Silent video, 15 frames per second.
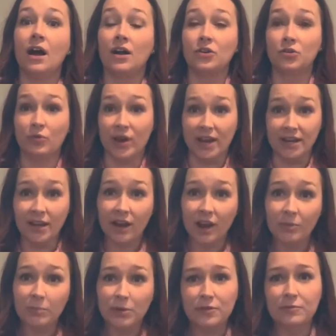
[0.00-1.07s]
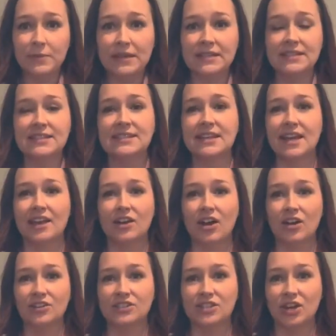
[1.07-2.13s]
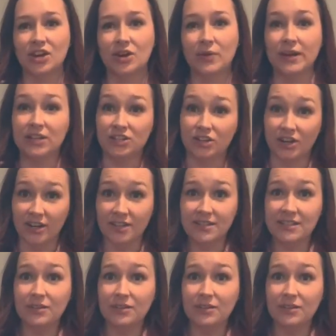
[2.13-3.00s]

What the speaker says: grading our movements and also endurance,